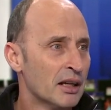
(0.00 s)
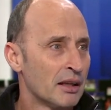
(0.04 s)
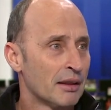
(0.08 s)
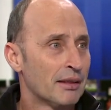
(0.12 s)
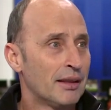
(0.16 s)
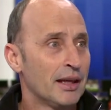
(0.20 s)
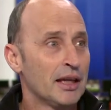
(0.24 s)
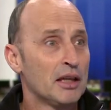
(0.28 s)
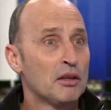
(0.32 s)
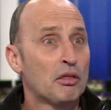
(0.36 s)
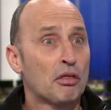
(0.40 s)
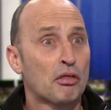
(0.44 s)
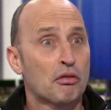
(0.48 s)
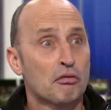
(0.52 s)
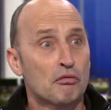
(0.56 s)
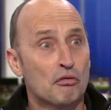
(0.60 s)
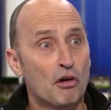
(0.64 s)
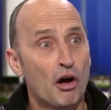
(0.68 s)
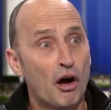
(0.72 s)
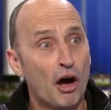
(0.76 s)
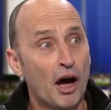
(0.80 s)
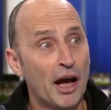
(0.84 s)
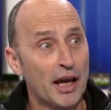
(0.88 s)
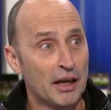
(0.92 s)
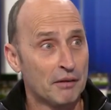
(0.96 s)
they
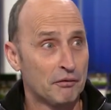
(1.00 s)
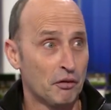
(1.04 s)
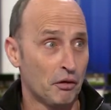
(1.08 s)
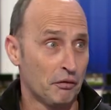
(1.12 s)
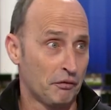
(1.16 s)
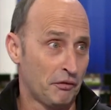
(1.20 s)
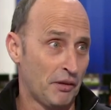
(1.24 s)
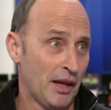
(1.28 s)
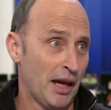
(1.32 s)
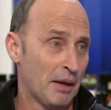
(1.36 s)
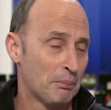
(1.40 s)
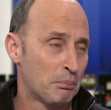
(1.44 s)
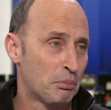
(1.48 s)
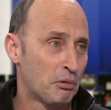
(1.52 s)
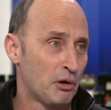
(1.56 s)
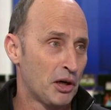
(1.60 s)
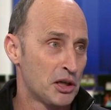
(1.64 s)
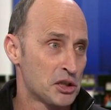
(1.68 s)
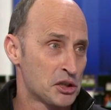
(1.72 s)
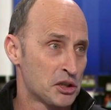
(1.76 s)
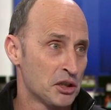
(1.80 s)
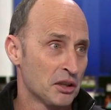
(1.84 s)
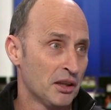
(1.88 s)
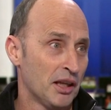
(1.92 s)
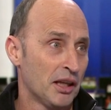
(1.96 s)
thrive off that pressure.